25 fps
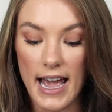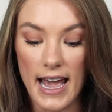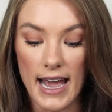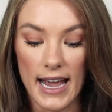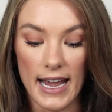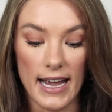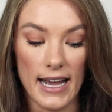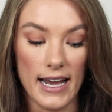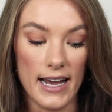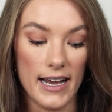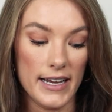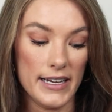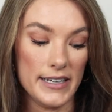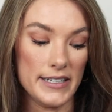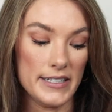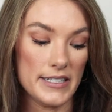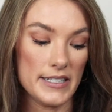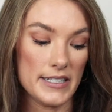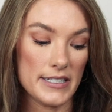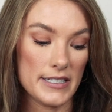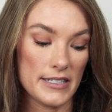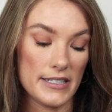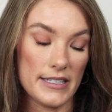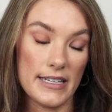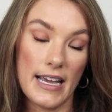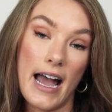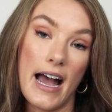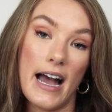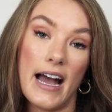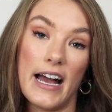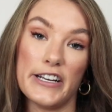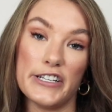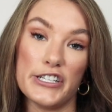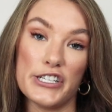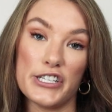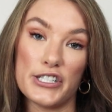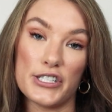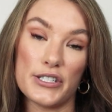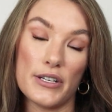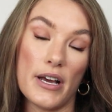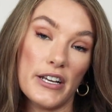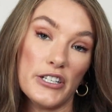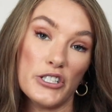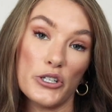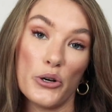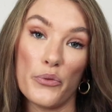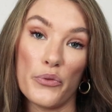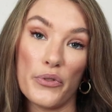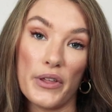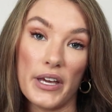and yeah, I
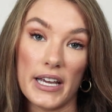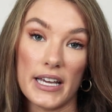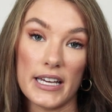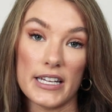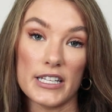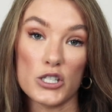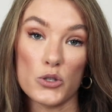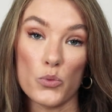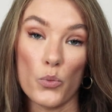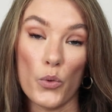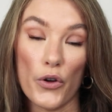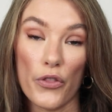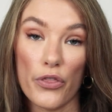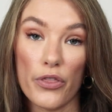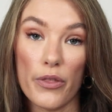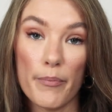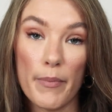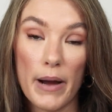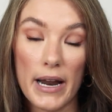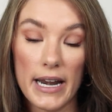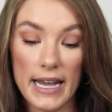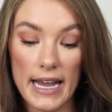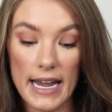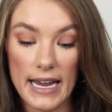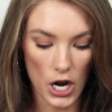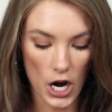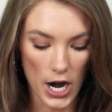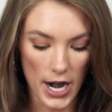don't think it's worth the money.